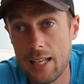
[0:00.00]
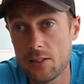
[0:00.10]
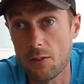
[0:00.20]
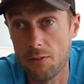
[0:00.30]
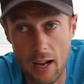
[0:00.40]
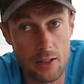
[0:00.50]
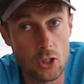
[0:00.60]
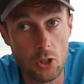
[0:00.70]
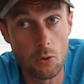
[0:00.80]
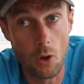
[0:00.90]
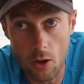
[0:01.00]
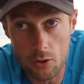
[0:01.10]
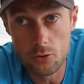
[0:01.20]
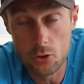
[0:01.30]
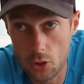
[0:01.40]
is the fact that you
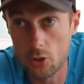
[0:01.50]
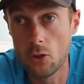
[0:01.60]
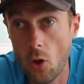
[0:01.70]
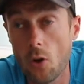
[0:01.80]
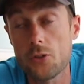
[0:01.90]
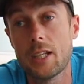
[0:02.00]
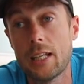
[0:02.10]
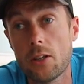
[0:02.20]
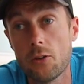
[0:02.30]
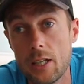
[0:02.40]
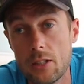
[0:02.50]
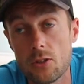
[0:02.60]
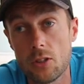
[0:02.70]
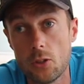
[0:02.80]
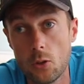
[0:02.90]
should not
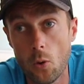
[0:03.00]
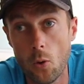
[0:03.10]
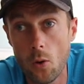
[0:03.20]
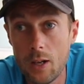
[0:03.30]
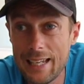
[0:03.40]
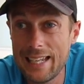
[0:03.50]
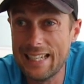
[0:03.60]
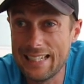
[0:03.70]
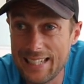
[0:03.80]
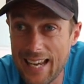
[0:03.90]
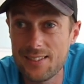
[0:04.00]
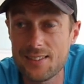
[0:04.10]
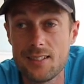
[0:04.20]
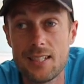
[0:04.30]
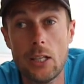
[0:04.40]
increase your
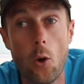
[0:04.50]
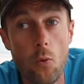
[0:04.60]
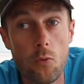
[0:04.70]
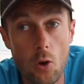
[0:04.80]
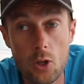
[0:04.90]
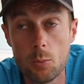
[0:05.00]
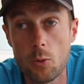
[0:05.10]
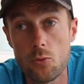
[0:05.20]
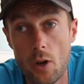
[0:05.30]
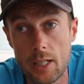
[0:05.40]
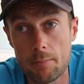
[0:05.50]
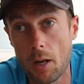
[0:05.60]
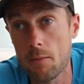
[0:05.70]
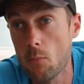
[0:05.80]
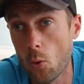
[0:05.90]
intensity or volume of running
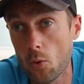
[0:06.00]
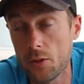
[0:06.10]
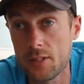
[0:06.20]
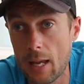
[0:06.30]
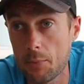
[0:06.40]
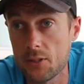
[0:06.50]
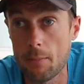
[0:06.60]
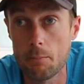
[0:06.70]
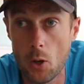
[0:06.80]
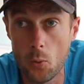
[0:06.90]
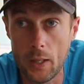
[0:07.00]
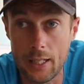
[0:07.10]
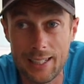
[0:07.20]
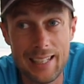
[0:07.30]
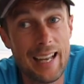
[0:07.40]
by more than 10% per
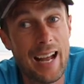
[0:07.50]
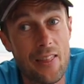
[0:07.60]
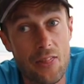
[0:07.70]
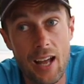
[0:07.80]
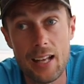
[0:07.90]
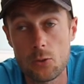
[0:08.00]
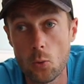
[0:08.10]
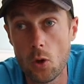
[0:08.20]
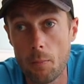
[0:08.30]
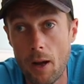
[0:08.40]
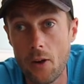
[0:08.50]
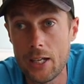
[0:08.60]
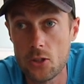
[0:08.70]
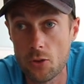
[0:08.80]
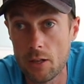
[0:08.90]
week. And that is all about
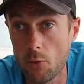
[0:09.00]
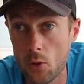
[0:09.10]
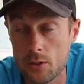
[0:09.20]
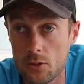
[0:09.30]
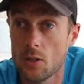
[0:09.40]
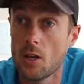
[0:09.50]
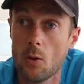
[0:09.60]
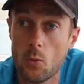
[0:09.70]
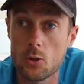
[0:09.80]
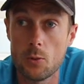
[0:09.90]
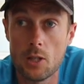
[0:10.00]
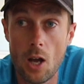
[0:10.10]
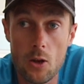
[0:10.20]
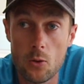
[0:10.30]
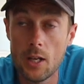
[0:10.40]
injury avoidance, which we
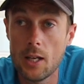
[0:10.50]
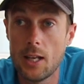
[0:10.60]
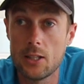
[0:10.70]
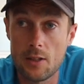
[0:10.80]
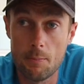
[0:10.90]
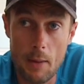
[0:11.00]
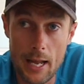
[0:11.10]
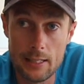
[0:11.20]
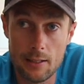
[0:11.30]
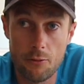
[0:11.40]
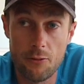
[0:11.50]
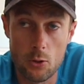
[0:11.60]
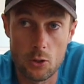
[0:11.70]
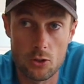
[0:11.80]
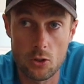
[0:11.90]
know is the main
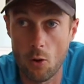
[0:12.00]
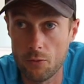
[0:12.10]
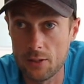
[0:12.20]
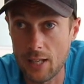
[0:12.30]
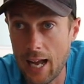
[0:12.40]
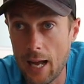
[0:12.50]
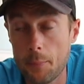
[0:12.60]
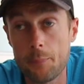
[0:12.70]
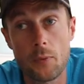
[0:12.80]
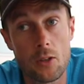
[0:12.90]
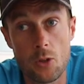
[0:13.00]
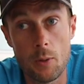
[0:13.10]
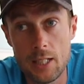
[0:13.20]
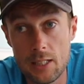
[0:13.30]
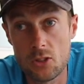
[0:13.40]
focus of this app. So
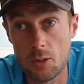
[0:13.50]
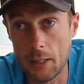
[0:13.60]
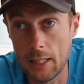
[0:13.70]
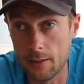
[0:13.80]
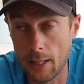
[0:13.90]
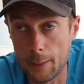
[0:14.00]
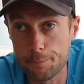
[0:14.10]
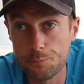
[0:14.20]
it needs to be in there.